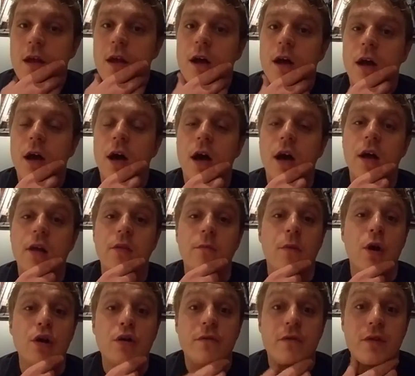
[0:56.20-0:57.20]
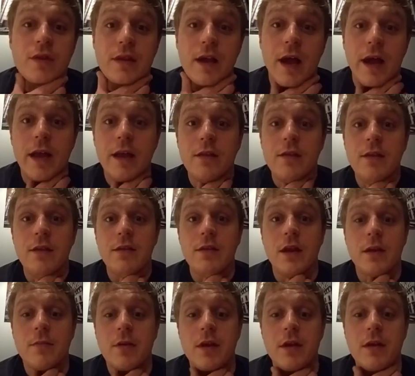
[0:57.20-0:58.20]
the March for Science, it's going
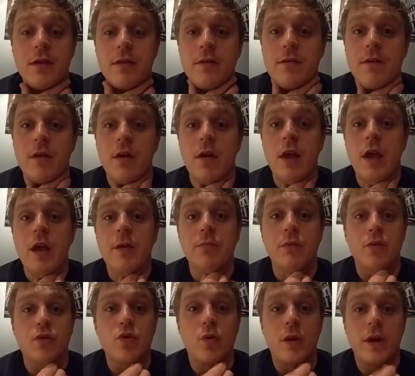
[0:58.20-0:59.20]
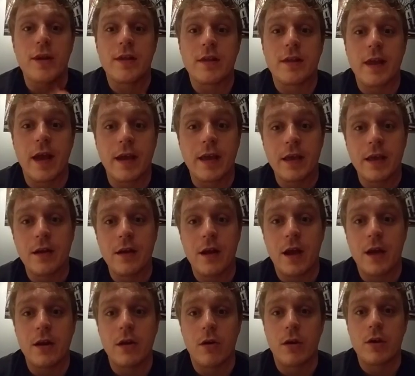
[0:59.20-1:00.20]
to be April 22nd.
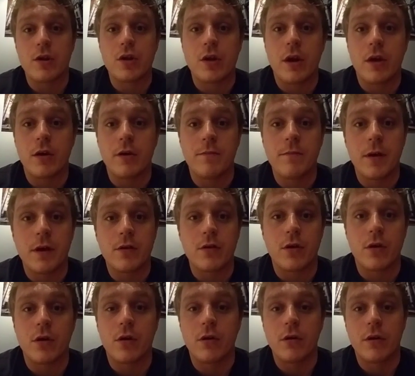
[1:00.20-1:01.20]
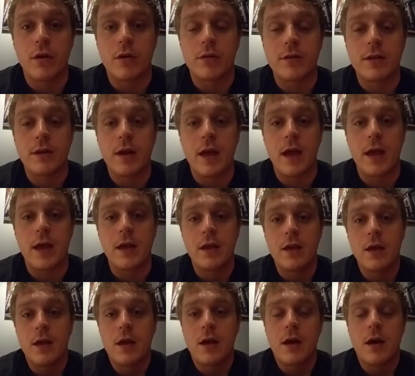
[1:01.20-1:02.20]
I know I shared a picture earlier today.
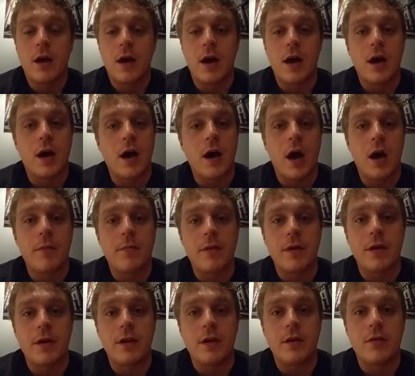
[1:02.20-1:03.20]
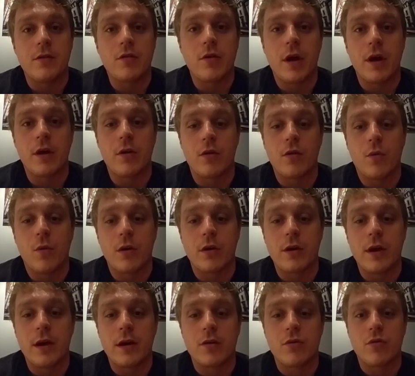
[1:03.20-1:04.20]
I'll be trying to
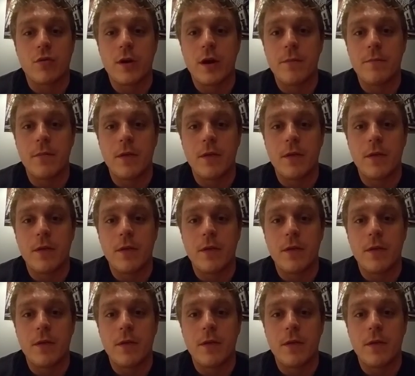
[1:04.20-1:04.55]
coordinate a trip.